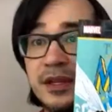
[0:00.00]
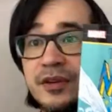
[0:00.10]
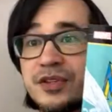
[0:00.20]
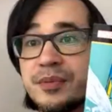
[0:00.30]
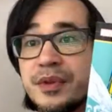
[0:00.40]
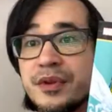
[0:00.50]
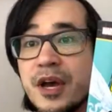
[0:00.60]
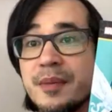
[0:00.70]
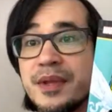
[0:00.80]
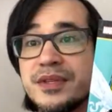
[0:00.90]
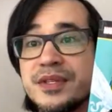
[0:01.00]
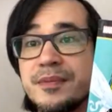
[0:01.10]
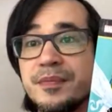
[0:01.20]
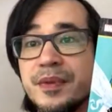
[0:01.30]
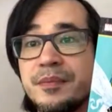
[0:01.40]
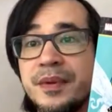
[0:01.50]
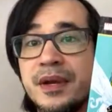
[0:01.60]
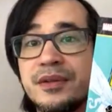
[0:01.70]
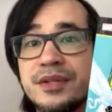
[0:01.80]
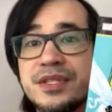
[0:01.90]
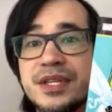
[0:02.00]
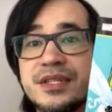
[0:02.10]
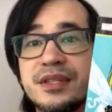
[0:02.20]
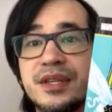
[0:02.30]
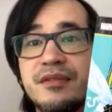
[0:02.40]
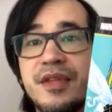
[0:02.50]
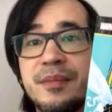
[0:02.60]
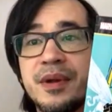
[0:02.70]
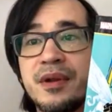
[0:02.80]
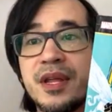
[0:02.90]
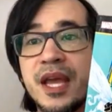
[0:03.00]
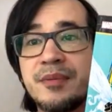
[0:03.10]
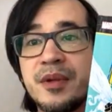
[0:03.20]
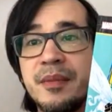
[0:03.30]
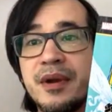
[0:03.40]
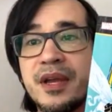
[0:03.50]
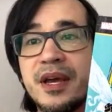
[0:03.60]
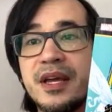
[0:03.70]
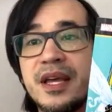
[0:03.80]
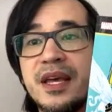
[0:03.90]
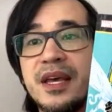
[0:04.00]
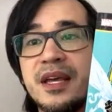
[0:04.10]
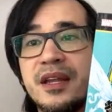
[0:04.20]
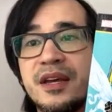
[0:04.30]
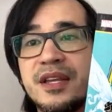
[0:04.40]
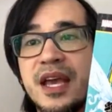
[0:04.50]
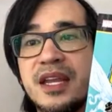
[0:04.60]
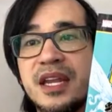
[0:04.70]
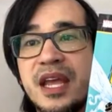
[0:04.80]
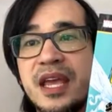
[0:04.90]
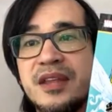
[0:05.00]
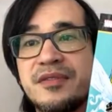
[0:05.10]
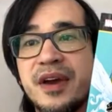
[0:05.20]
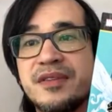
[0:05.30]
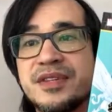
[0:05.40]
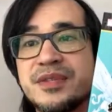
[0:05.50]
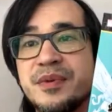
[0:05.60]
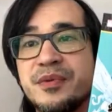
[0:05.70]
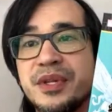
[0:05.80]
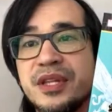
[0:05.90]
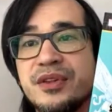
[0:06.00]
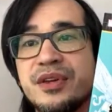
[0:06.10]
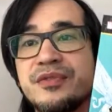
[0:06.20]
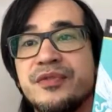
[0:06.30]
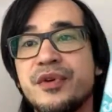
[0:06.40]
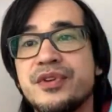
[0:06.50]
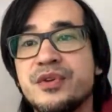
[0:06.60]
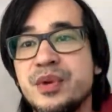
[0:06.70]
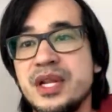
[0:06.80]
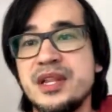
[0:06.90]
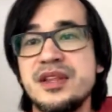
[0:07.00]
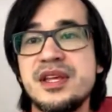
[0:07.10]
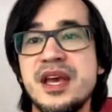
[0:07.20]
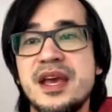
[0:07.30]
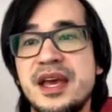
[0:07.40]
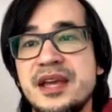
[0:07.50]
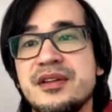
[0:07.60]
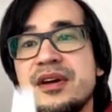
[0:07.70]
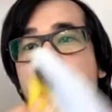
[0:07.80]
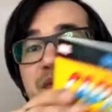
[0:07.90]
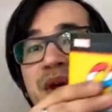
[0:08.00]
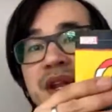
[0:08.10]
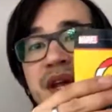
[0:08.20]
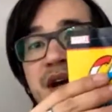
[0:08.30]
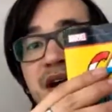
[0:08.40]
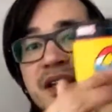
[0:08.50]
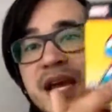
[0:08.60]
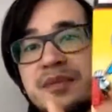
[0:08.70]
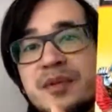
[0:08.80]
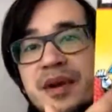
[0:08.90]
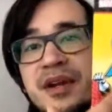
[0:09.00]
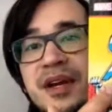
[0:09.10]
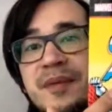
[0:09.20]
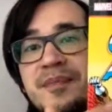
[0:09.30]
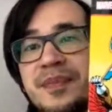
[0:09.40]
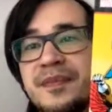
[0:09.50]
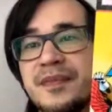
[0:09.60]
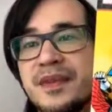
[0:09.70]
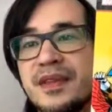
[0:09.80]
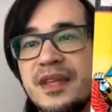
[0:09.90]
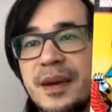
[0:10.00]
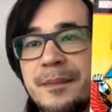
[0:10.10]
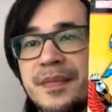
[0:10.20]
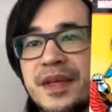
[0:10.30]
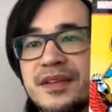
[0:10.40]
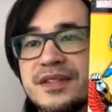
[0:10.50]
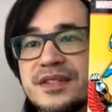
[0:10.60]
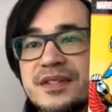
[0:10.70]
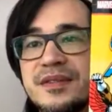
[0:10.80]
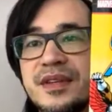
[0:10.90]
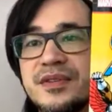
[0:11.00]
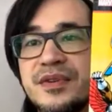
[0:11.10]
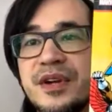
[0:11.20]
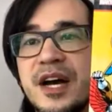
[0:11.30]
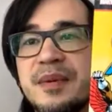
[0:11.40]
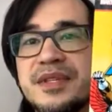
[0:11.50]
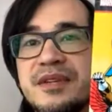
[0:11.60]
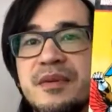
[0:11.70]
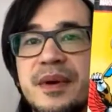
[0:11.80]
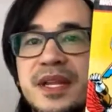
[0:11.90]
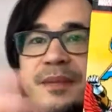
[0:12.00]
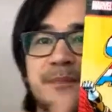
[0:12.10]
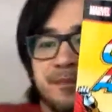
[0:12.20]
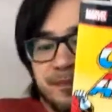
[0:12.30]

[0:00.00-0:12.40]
Here's some other comments. Pierre-Luc says, love that period of Captain America. The Uncanny 85 says, been really looking forward to reading the Englehart run on Captain America. Yep, thanks. Thanks for your comments, everybody.